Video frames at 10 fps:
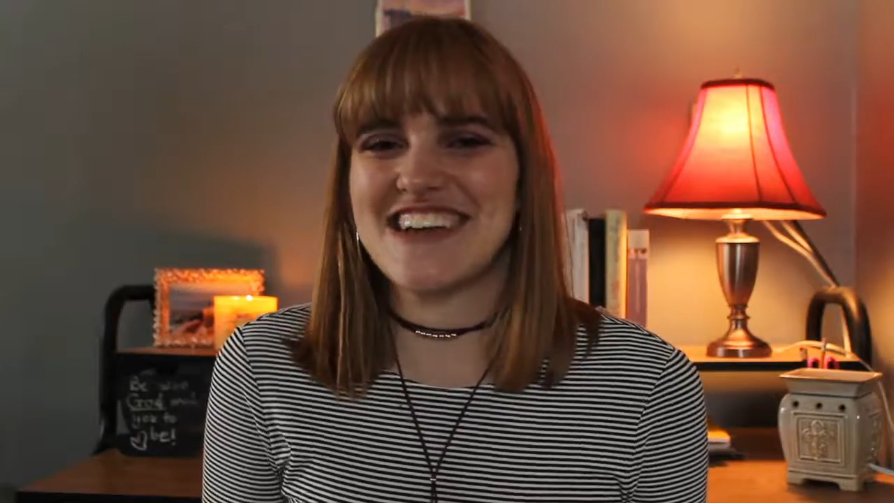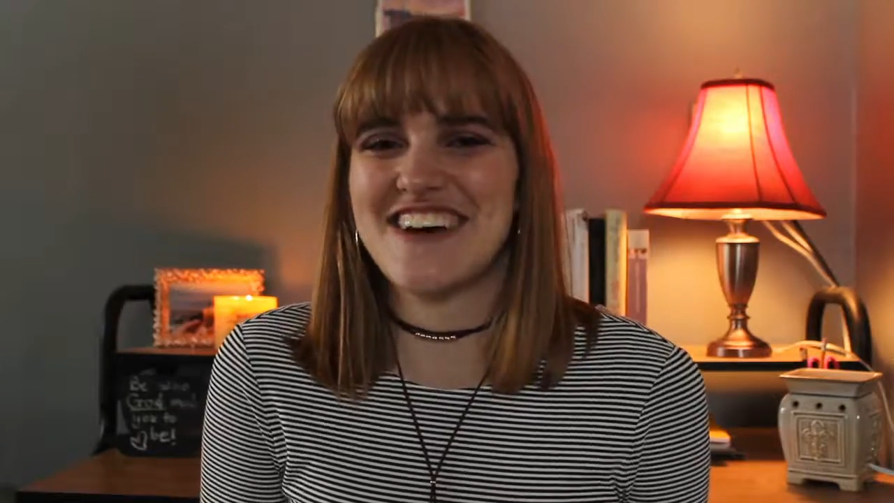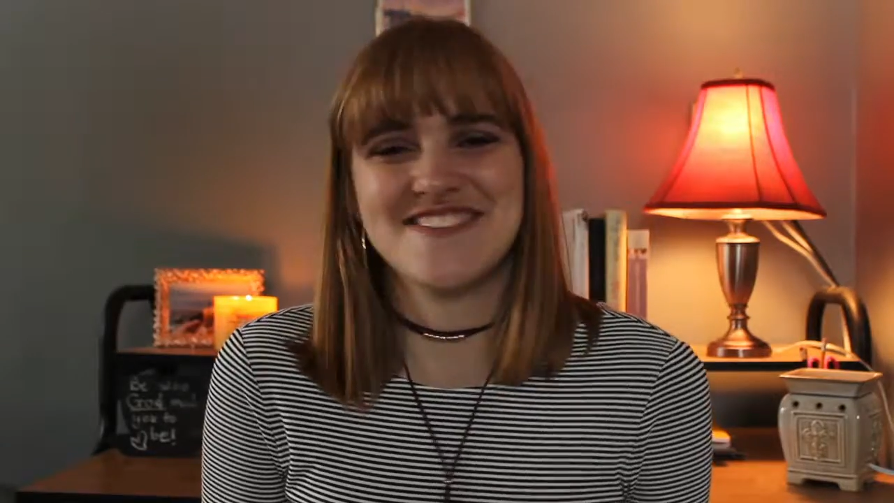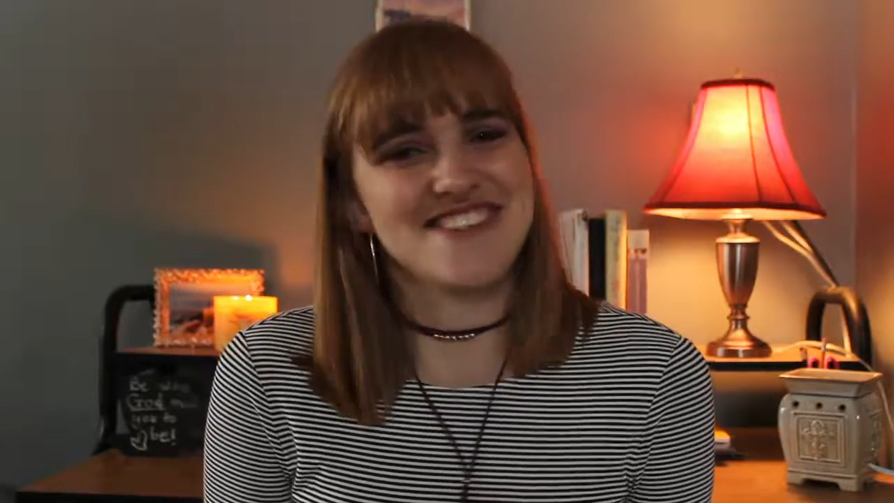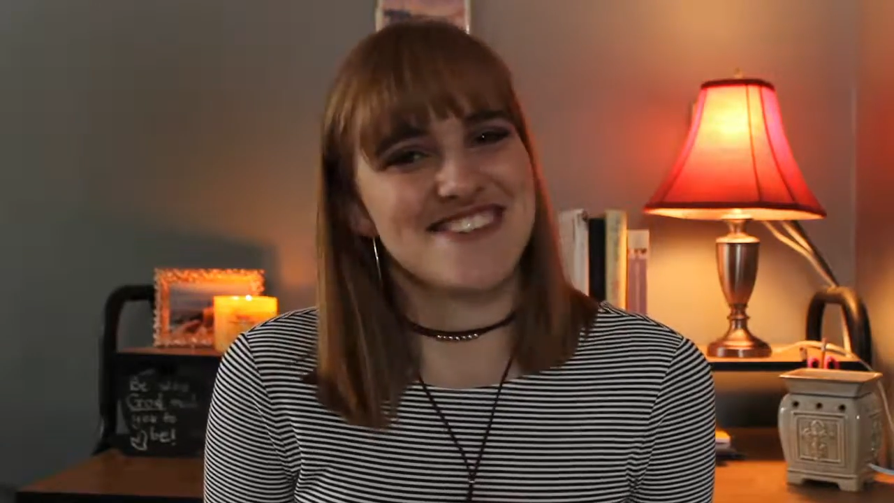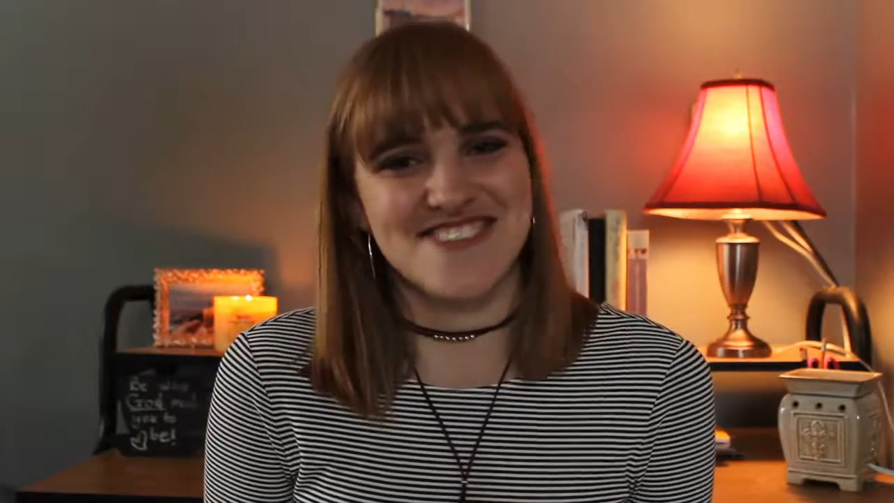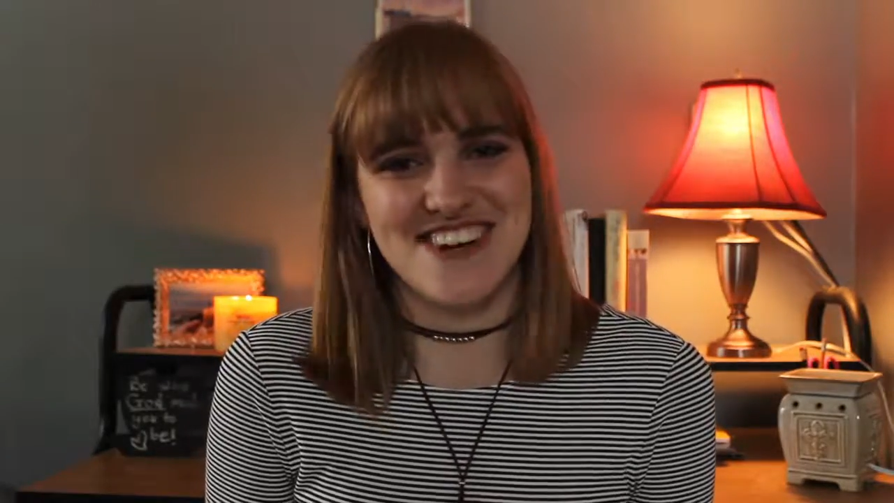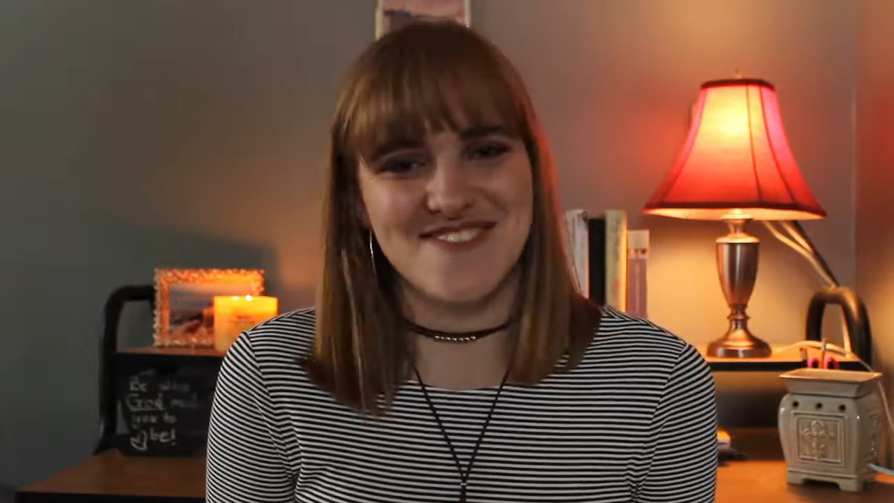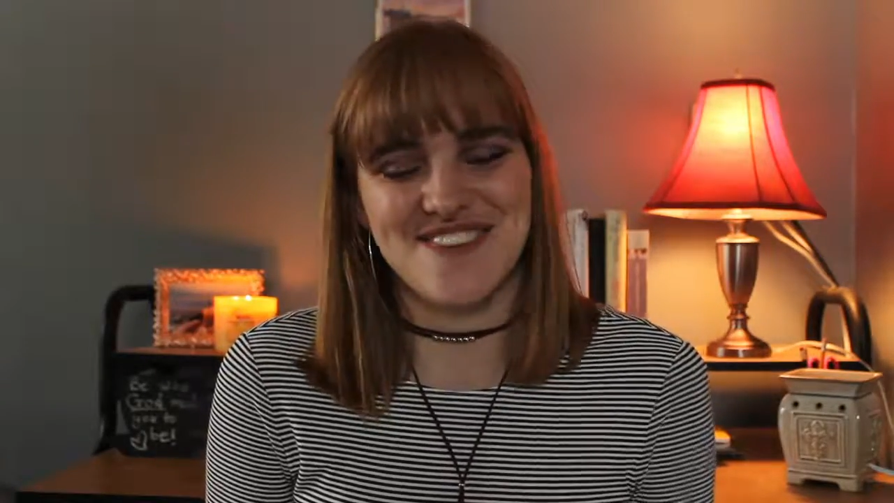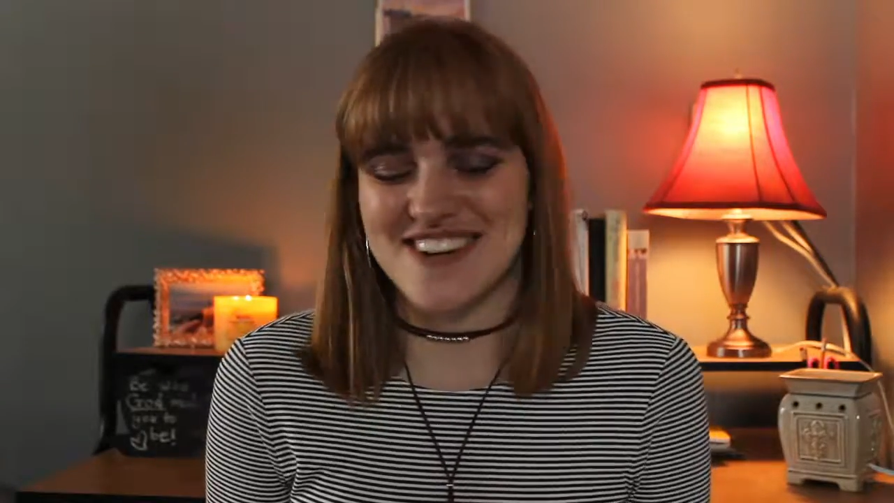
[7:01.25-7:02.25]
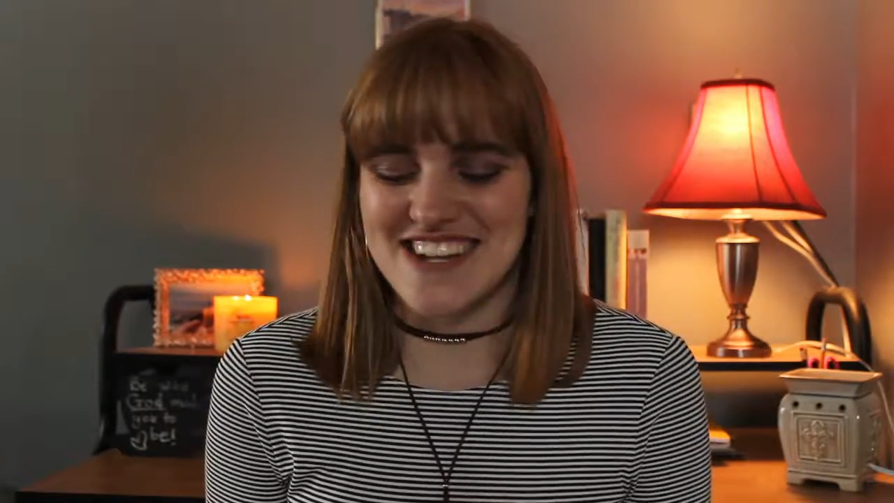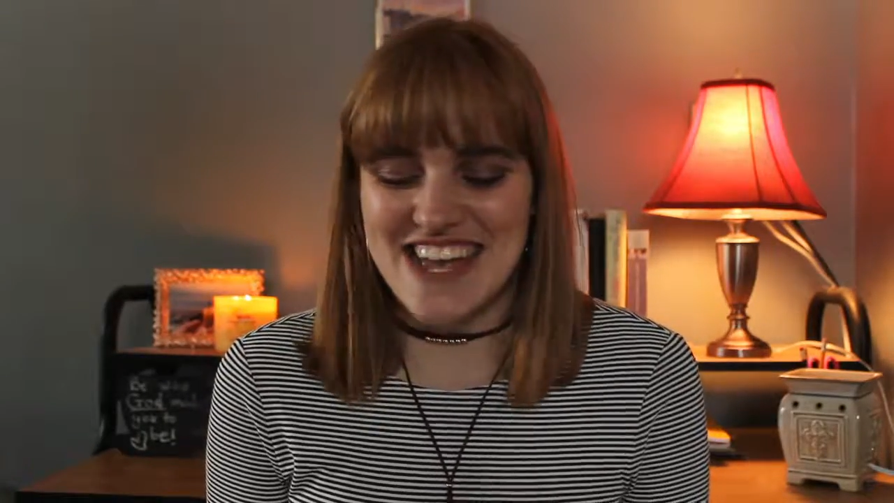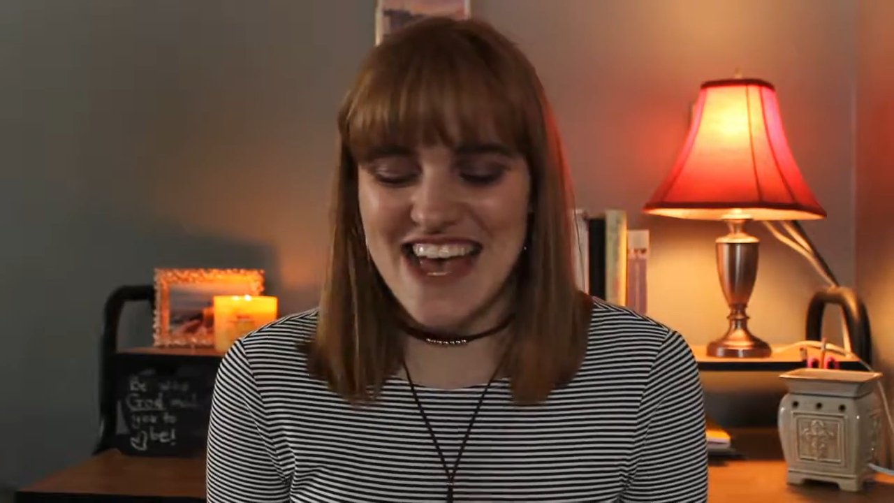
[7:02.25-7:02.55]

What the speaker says: I'm still trying to work on